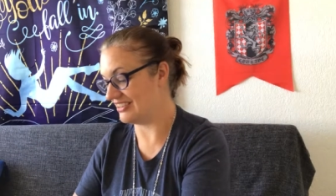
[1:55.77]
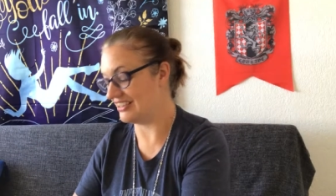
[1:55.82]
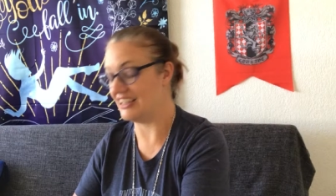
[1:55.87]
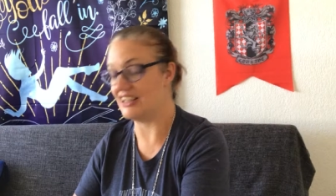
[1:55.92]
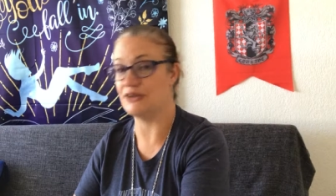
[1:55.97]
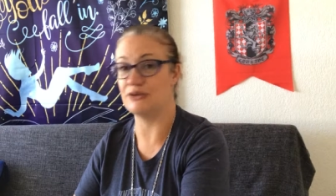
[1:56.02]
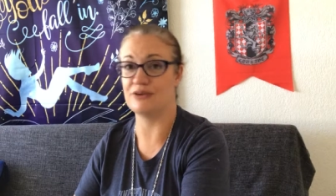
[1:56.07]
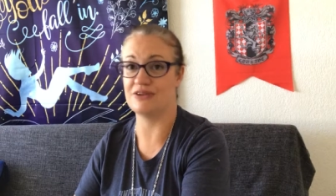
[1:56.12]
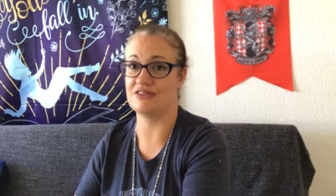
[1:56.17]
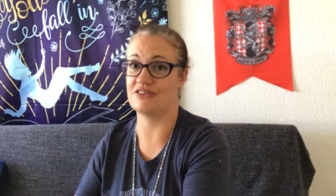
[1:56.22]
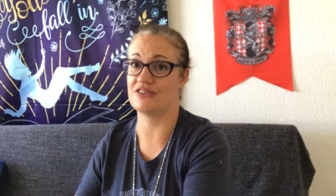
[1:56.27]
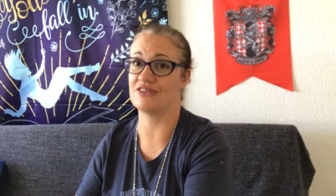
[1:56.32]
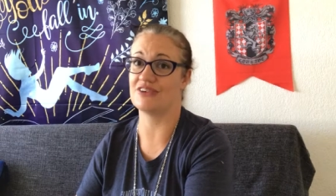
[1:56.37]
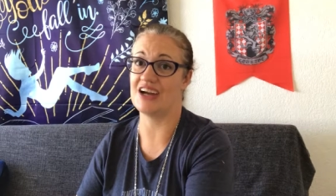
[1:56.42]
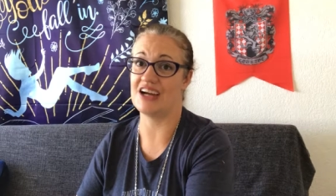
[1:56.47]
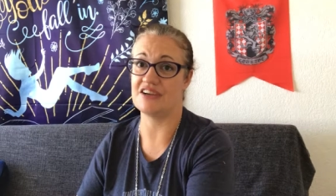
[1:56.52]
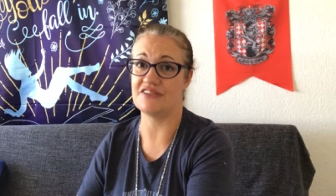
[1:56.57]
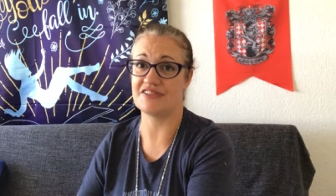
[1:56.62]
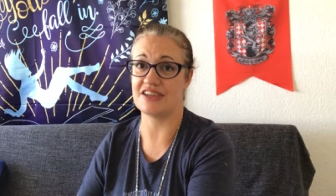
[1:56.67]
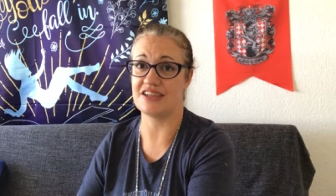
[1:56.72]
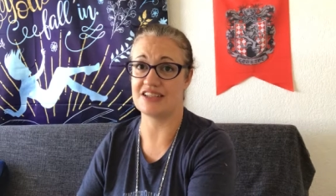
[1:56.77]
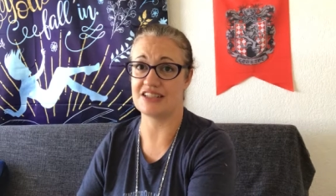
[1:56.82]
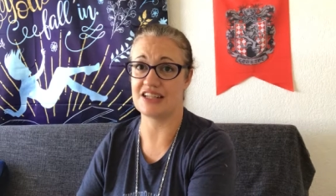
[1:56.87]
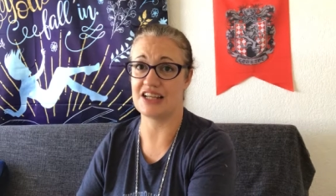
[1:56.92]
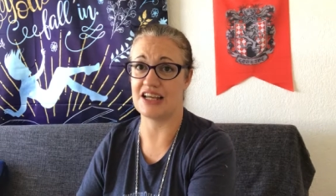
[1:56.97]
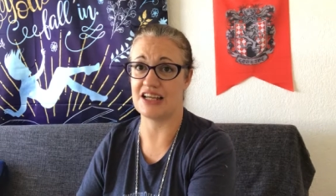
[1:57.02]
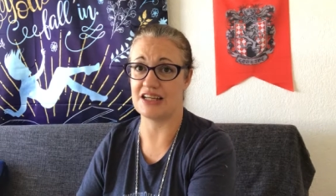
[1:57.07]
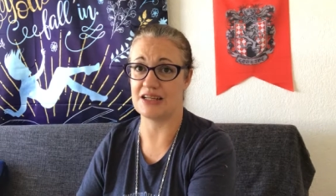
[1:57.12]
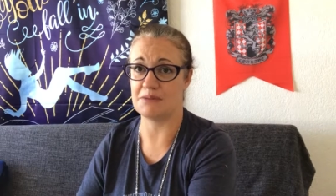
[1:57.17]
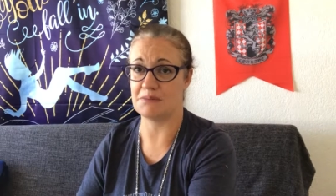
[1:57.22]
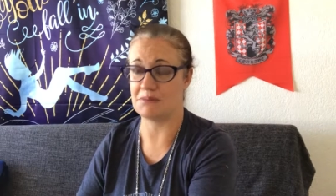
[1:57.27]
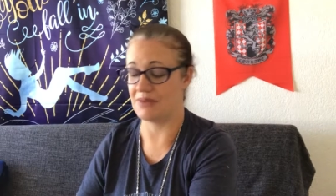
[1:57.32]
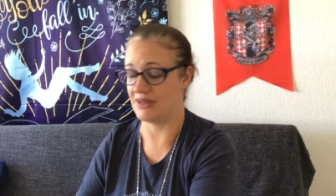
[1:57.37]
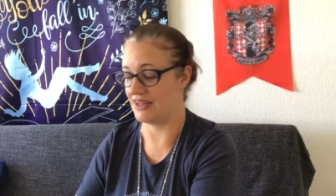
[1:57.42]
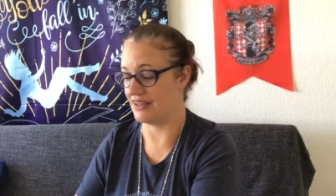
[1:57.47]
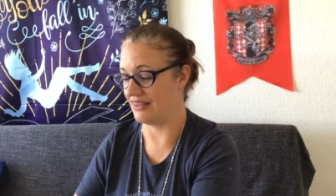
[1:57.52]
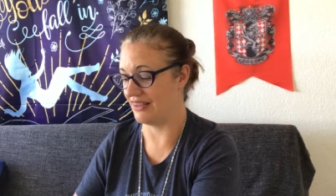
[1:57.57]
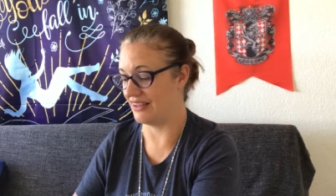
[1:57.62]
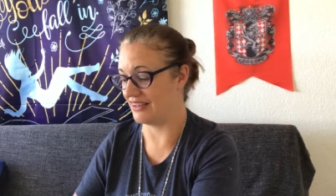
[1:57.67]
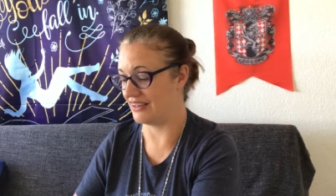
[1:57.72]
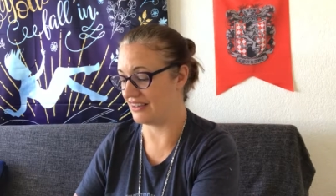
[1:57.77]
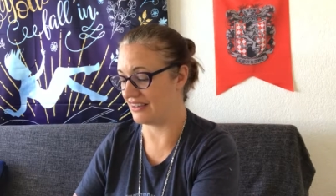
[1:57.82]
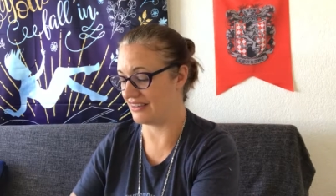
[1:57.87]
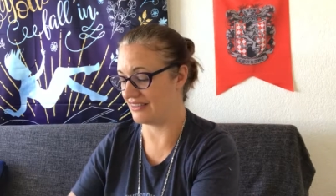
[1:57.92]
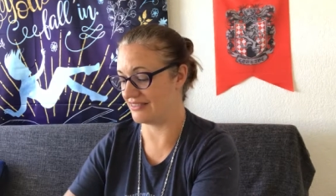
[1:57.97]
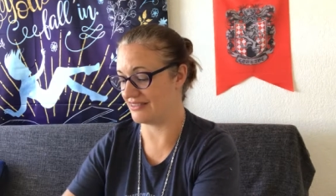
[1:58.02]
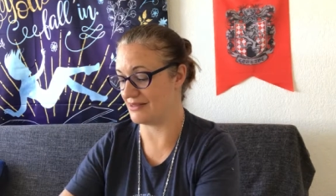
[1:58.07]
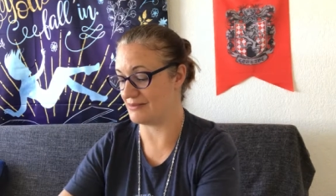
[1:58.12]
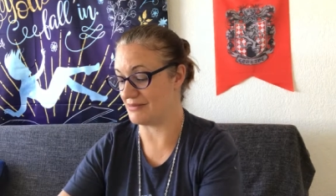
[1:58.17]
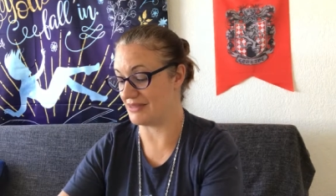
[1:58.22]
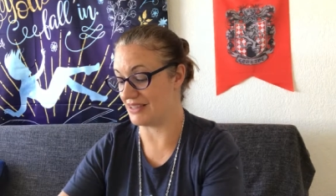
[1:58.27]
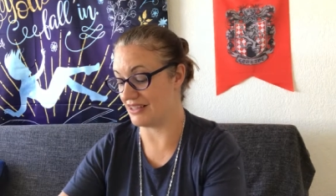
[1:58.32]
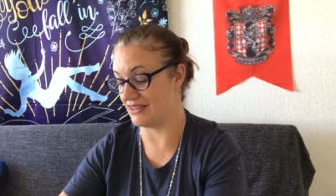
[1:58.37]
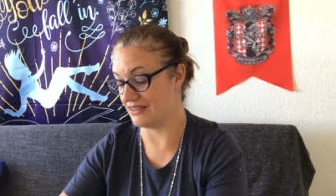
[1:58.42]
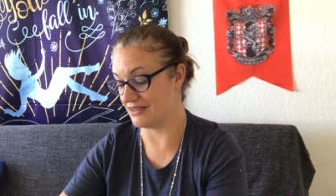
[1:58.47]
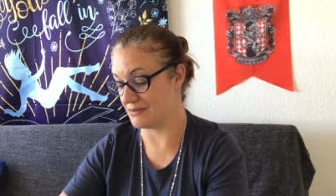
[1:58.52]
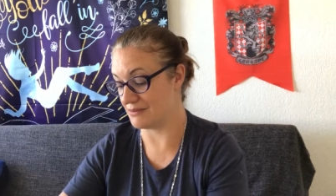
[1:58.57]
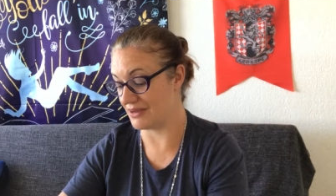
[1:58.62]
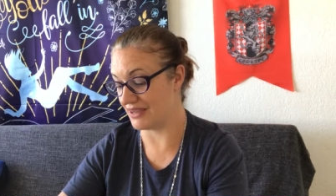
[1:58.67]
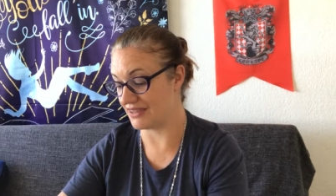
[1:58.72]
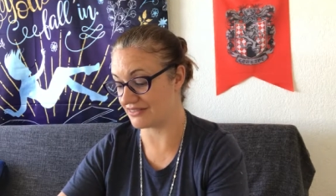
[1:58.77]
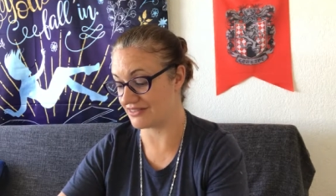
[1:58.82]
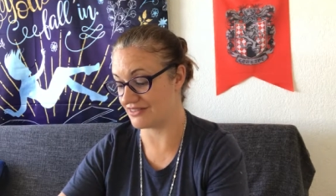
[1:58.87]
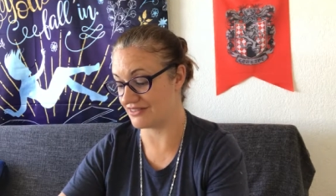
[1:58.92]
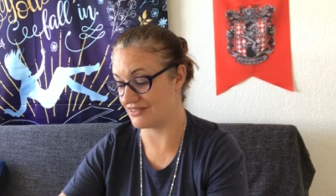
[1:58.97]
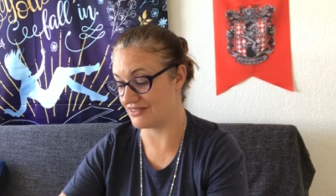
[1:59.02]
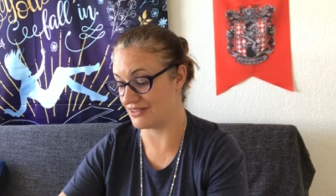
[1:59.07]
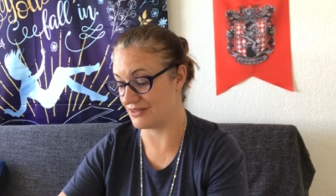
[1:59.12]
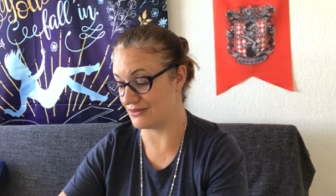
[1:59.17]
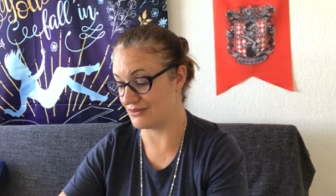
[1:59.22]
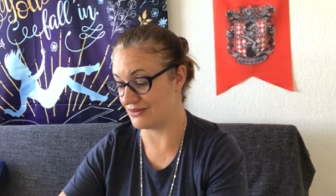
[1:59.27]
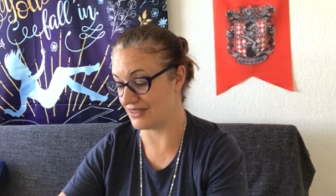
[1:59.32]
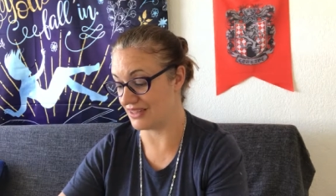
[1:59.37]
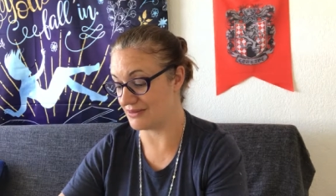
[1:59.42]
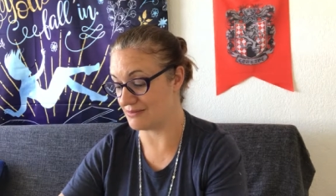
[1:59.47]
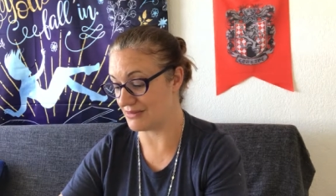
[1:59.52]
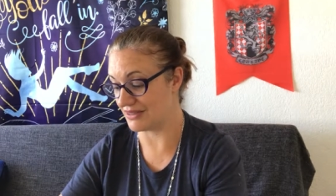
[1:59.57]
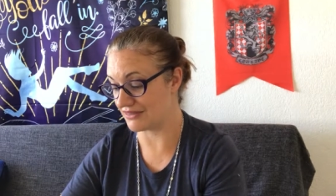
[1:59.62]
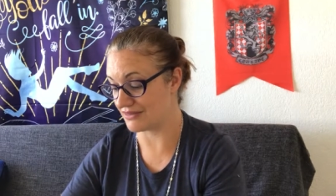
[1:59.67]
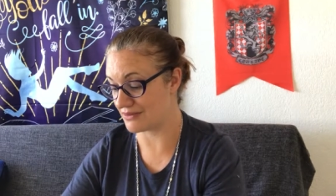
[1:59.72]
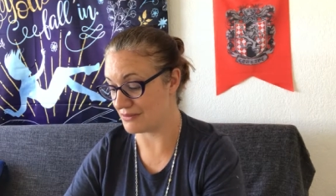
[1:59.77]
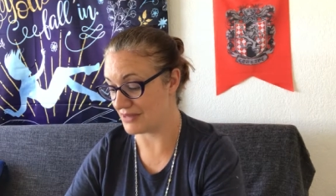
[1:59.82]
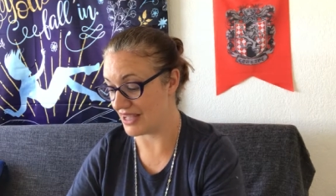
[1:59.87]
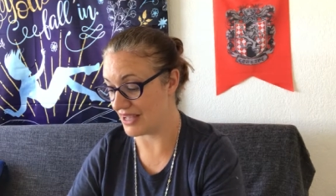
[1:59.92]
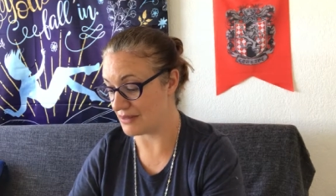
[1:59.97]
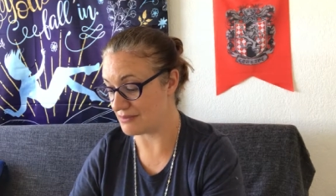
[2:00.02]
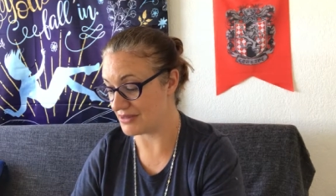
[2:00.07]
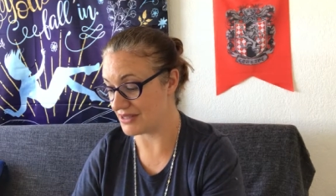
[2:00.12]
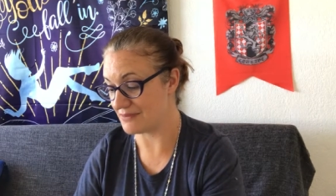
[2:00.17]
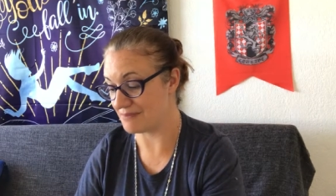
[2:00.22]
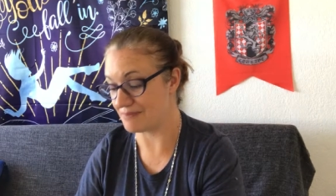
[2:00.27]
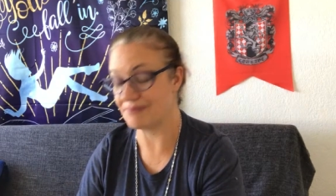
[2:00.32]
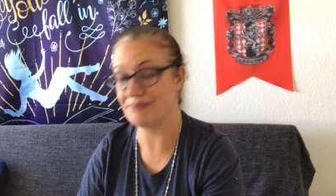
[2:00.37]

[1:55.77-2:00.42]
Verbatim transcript: it always arrives on time, unlike some of the other boxes, so that makes me happy.